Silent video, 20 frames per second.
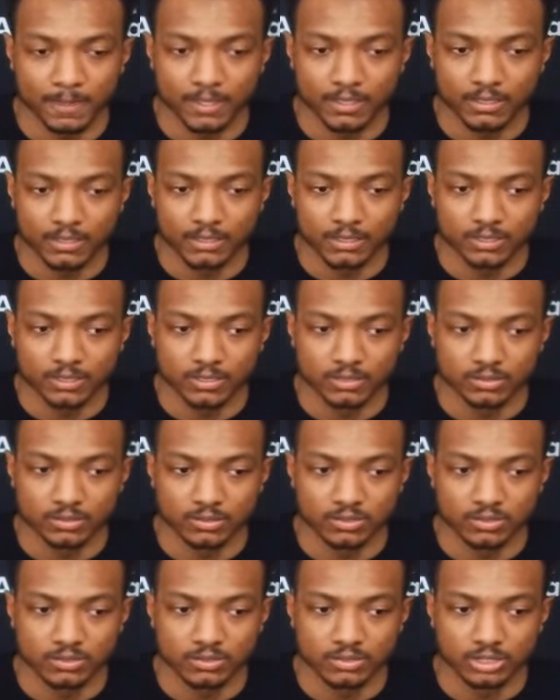you know,
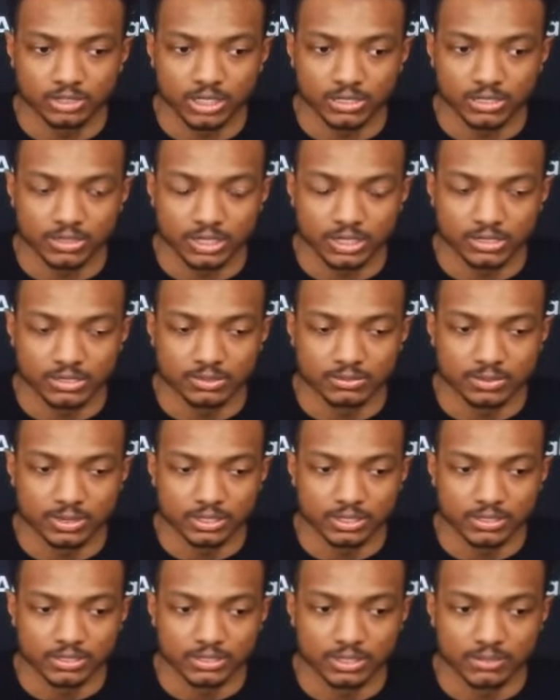try to shake some
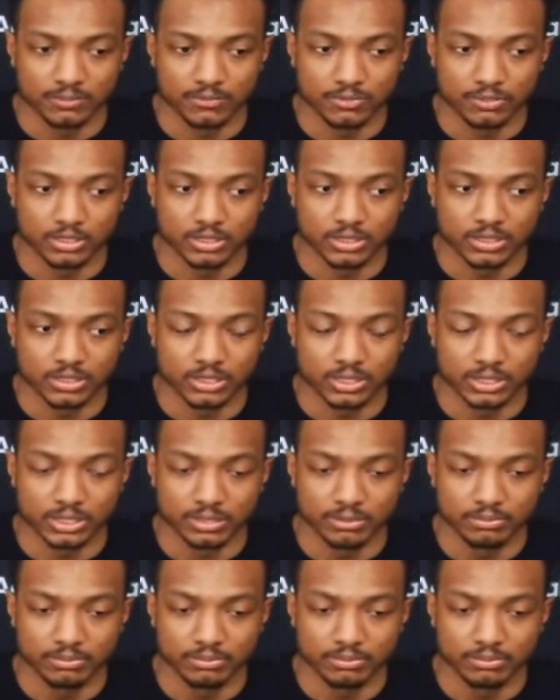things up for this team,